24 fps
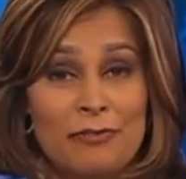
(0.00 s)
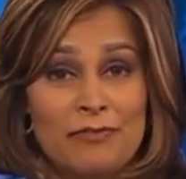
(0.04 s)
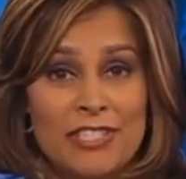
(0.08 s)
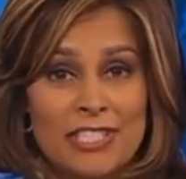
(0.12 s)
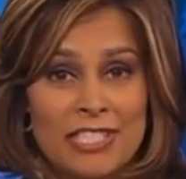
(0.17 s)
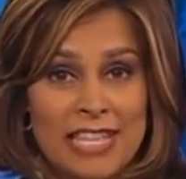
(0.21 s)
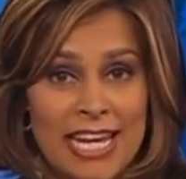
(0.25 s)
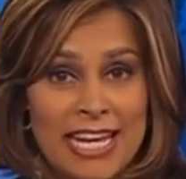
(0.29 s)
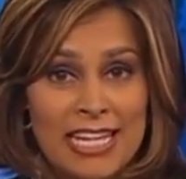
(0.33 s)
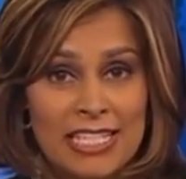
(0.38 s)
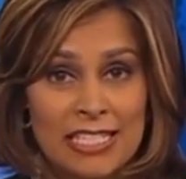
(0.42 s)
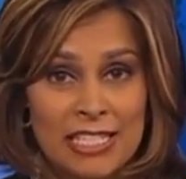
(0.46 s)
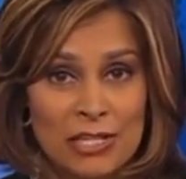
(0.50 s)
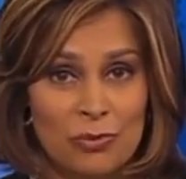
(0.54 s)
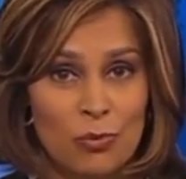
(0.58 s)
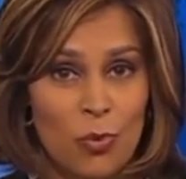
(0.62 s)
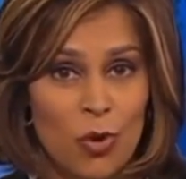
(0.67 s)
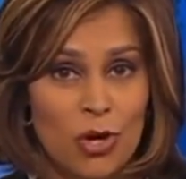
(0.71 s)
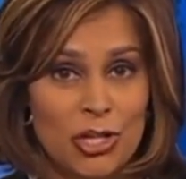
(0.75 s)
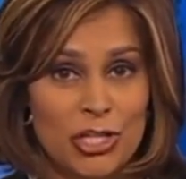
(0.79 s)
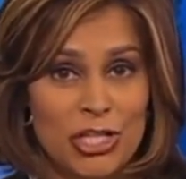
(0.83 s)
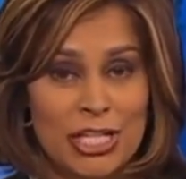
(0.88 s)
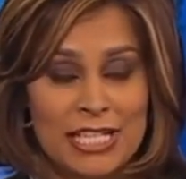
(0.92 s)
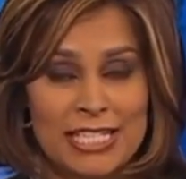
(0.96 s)
If you're in a
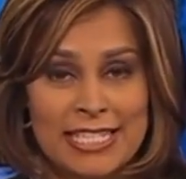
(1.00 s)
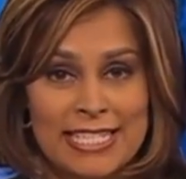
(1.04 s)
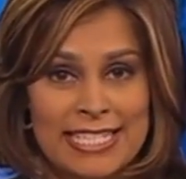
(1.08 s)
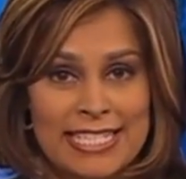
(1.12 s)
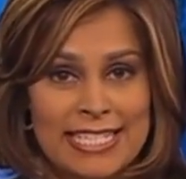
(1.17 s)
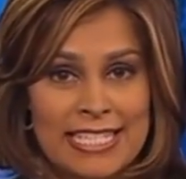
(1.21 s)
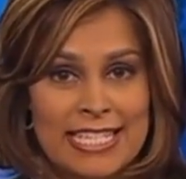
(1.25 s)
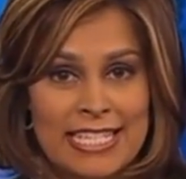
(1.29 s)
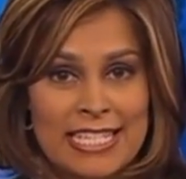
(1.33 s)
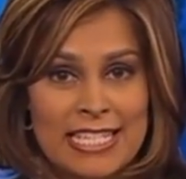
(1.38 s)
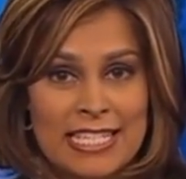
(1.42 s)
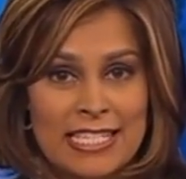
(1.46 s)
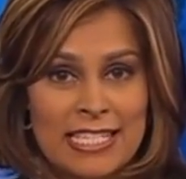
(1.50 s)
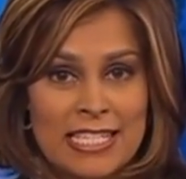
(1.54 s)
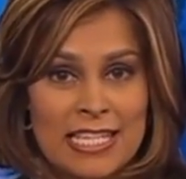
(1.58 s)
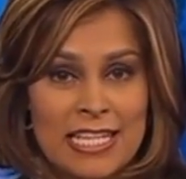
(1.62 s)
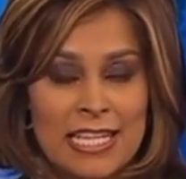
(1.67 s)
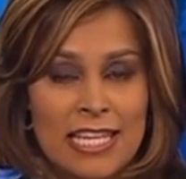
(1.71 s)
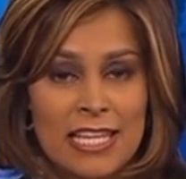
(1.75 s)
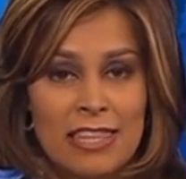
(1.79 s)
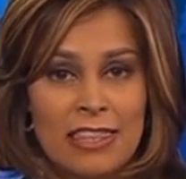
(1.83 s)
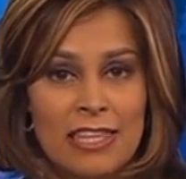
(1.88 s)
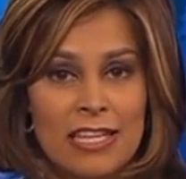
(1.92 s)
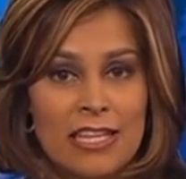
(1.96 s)
good mood, everyone's in a
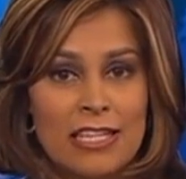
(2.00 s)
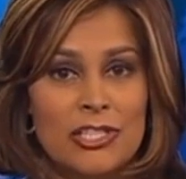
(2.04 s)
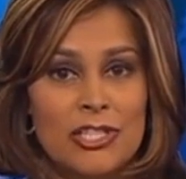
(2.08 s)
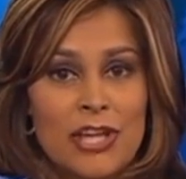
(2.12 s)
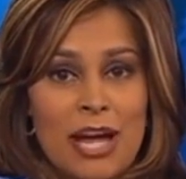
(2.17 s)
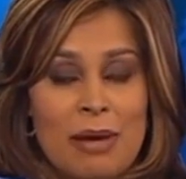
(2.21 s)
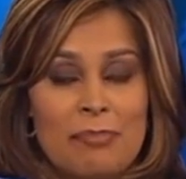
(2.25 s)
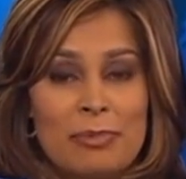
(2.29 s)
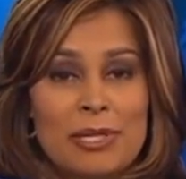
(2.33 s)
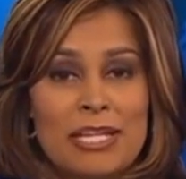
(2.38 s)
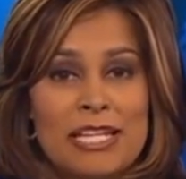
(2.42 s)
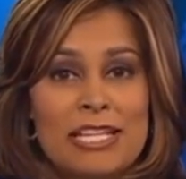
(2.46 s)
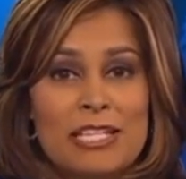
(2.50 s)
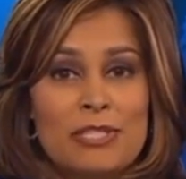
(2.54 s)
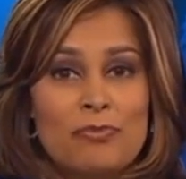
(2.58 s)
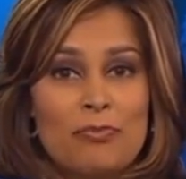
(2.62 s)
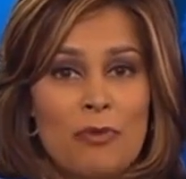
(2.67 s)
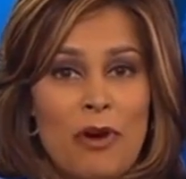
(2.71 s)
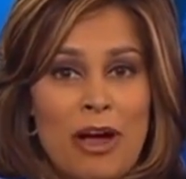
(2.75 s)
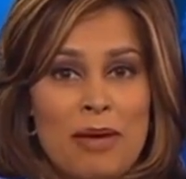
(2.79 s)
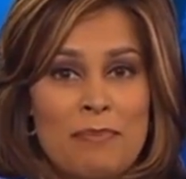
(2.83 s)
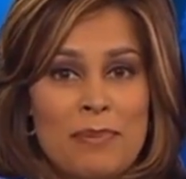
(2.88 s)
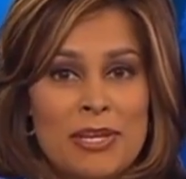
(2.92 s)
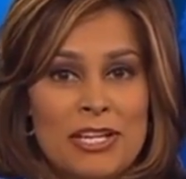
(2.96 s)
good mood. If
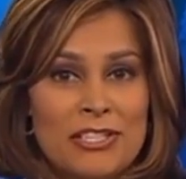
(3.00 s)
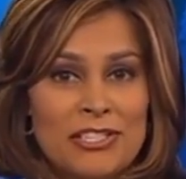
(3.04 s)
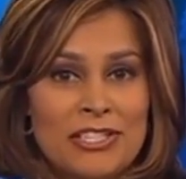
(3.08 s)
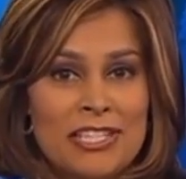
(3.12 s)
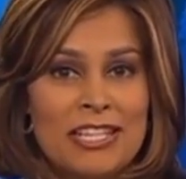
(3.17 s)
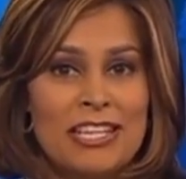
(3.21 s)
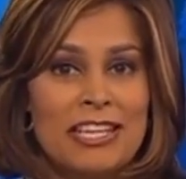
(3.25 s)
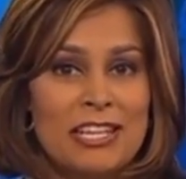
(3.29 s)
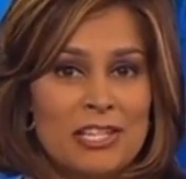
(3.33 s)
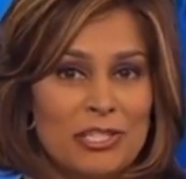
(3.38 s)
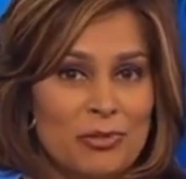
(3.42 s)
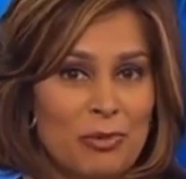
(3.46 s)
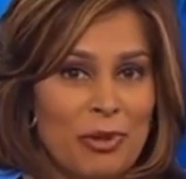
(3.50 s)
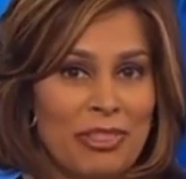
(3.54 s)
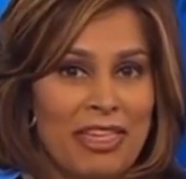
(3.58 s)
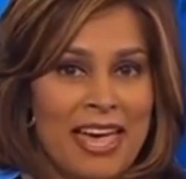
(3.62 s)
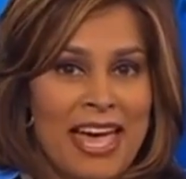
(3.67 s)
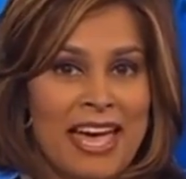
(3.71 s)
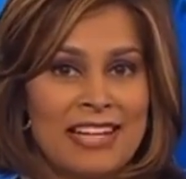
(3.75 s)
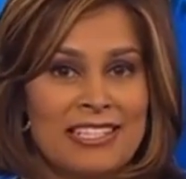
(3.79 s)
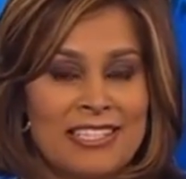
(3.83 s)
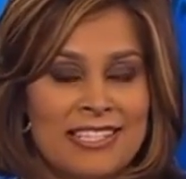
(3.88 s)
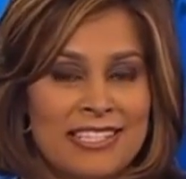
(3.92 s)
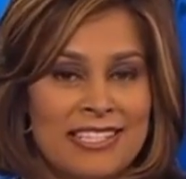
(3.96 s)
you
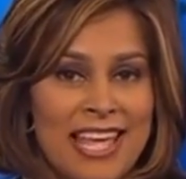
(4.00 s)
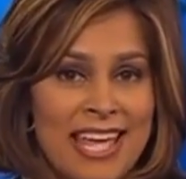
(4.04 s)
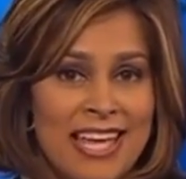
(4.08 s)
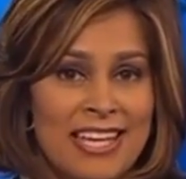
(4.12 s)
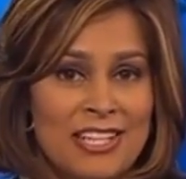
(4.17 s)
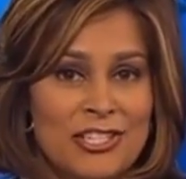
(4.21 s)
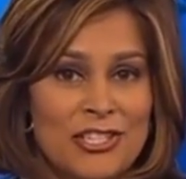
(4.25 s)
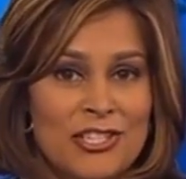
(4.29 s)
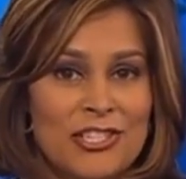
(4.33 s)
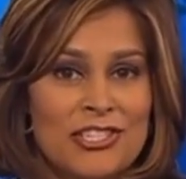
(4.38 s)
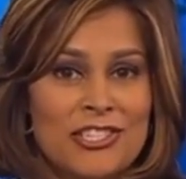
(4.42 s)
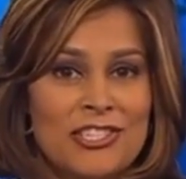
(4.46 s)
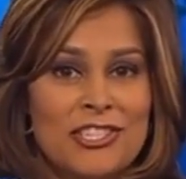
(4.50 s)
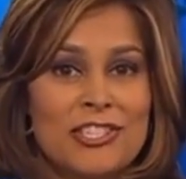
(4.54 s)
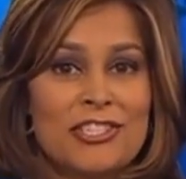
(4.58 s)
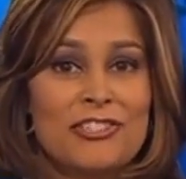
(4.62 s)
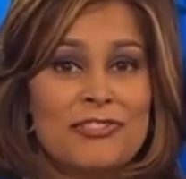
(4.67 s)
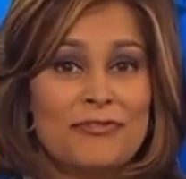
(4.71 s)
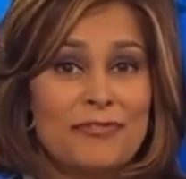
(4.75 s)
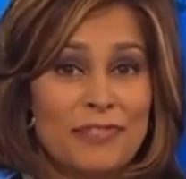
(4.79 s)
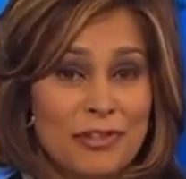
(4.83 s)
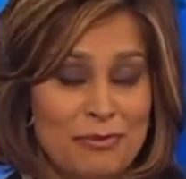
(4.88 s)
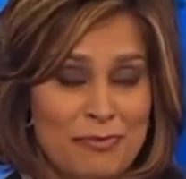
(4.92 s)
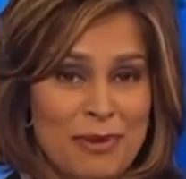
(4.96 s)
don't blame people and you take